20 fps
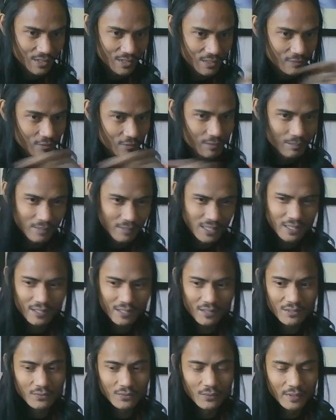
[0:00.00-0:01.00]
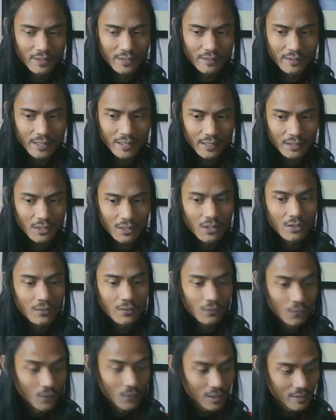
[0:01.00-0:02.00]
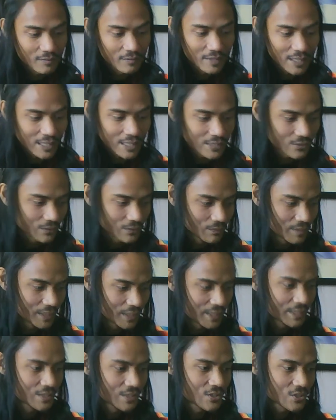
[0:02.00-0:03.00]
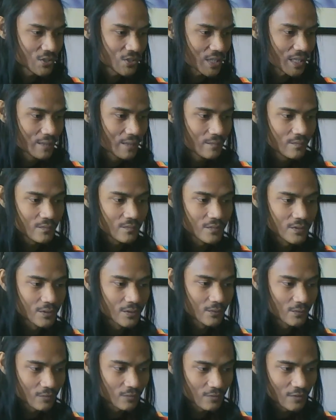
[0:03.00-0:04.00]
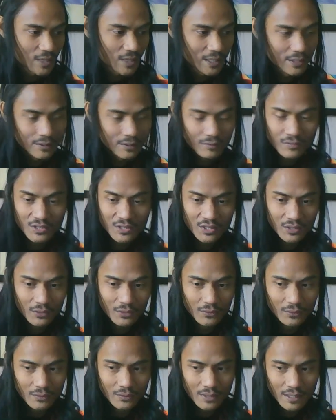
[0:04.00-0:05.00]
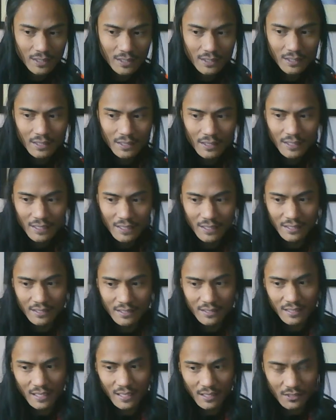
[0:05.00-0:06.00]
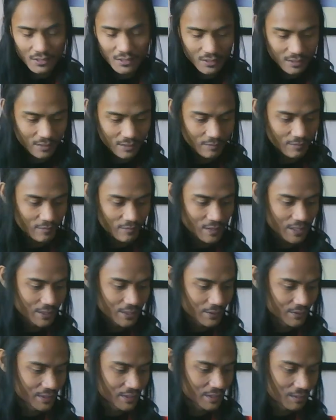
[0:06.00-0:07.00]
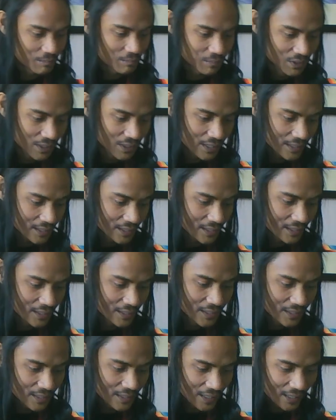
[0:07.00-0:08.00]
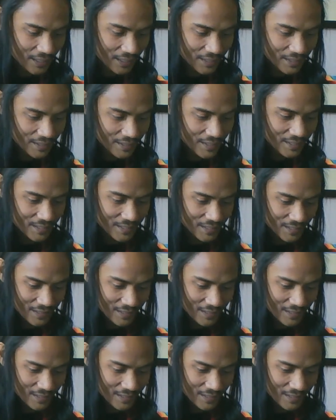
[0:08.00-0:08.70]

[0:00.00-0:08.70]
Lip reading: different meanings within that. One of the actual meanings, Shem, the fire of stone, it's actually the fire in the blood, and it's